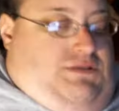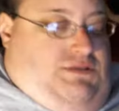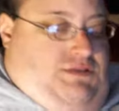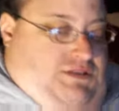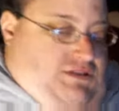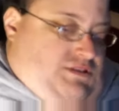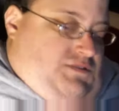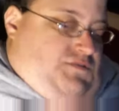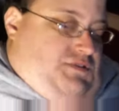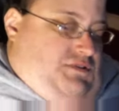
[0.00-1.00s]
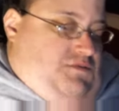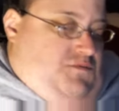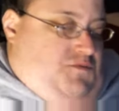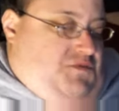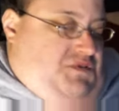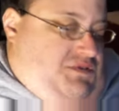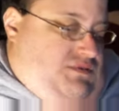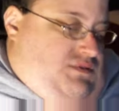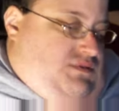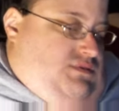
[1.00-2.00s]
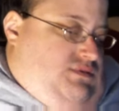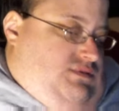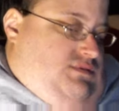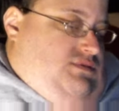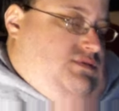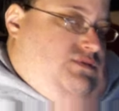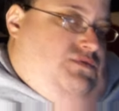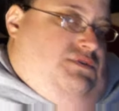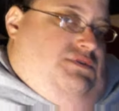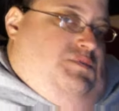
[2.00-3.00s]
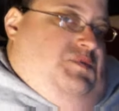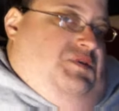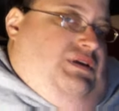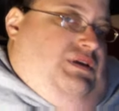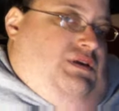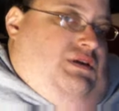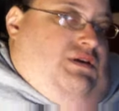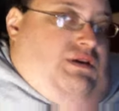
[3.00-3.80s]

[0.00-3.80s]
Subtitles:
today's video is going to be